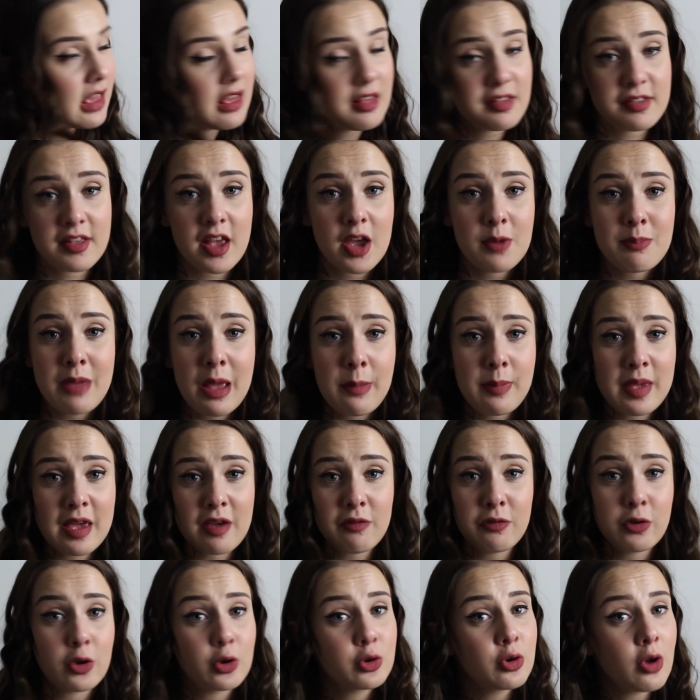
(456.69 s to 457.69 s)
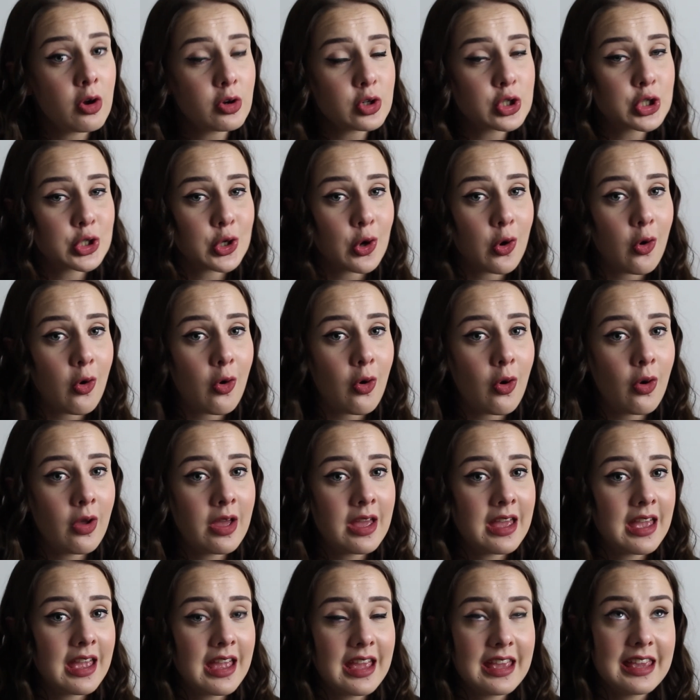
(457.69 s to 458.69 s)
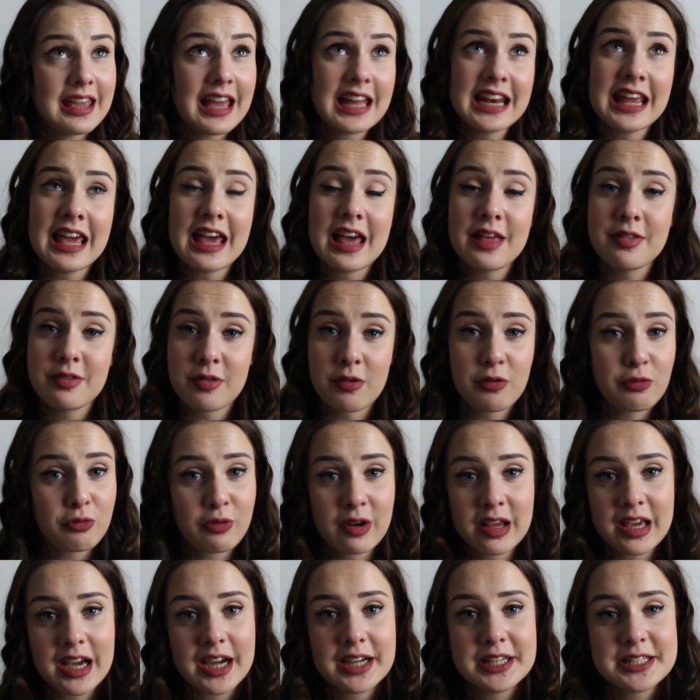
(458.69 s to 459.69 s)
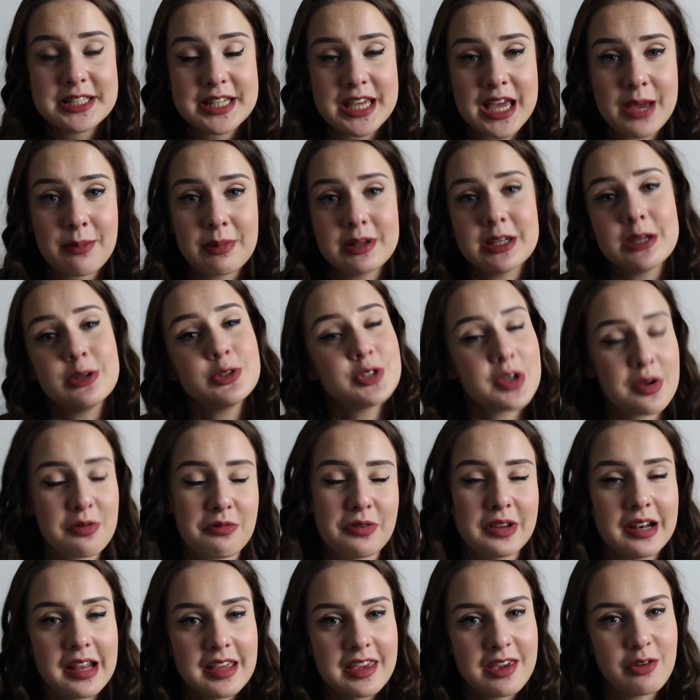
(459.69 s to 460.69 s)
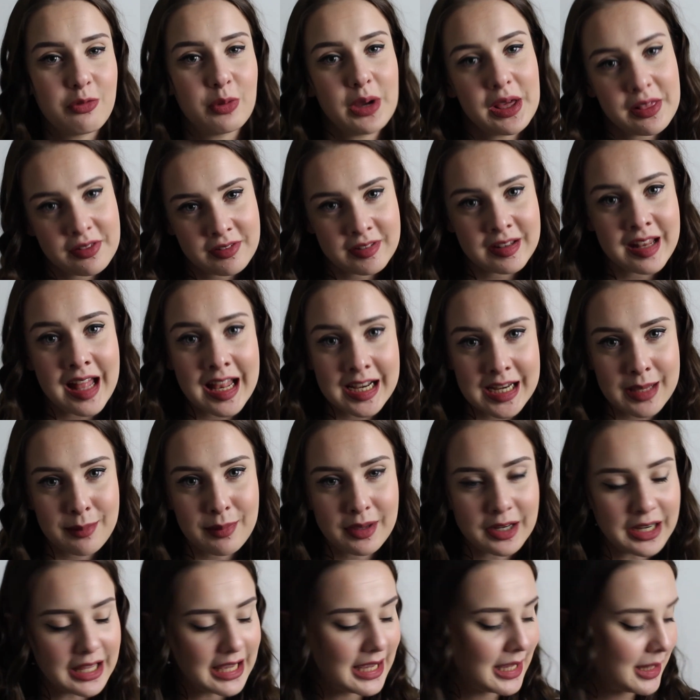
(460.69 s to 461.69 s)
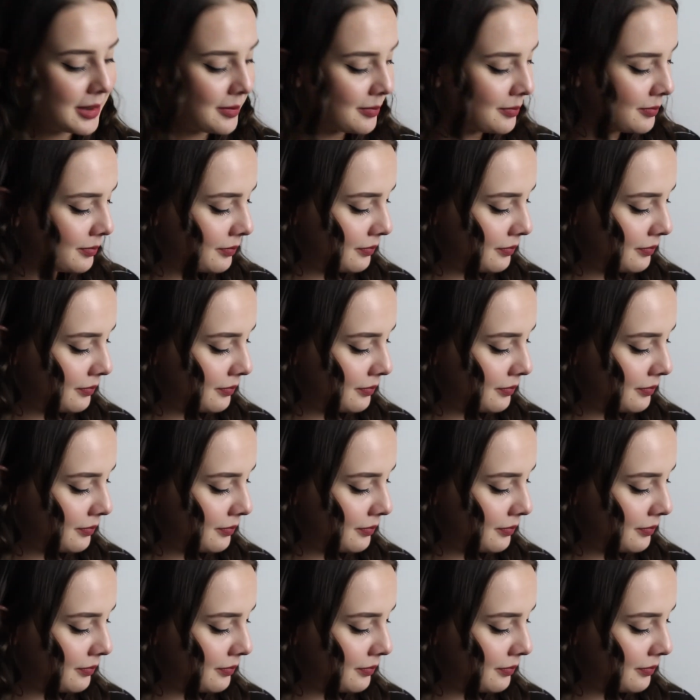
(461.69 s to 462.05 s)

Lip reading: So maybe if you're not sure, get it as the free item and you don't feel like you've wasted any money.